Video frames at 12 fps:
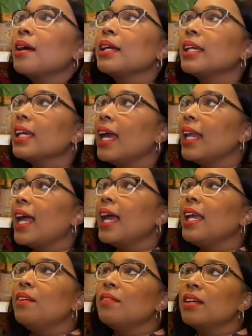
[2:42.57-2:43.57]
Cannot
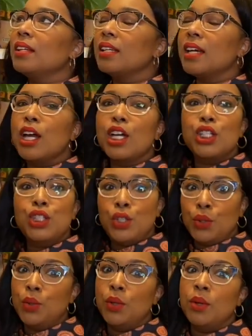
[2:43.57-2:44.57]
even
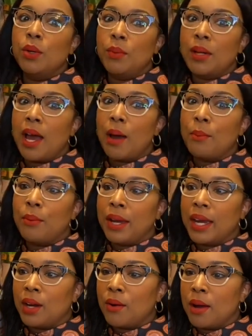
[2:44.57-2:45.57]
do it without
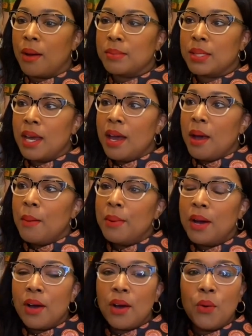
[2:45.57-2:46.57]
breadcrumbs.
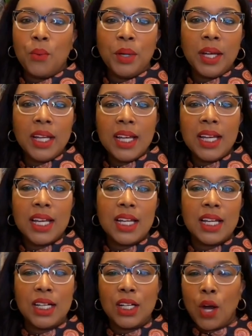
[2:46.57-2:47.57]
But we're gonna
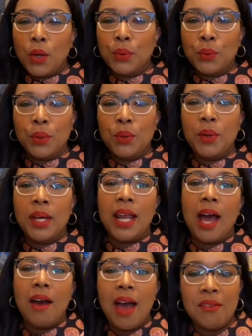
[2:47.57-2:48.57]
go through and
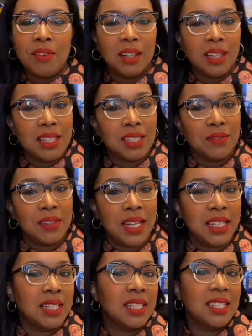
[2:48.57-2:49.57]
I'll have a list of
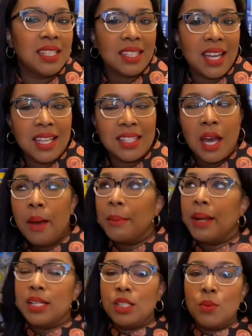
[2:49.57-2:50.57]
things to discuss, but
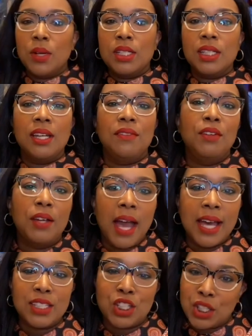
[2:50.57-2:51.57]
I just wanted to give you
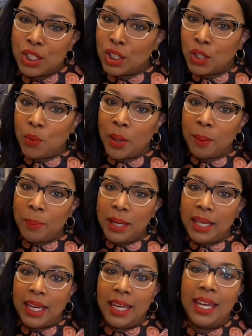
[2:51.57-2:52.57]
guys just a quick
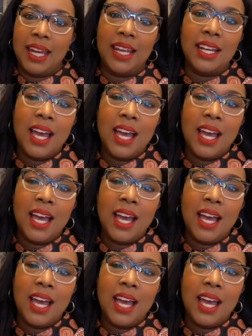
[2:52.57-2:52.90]
peek in.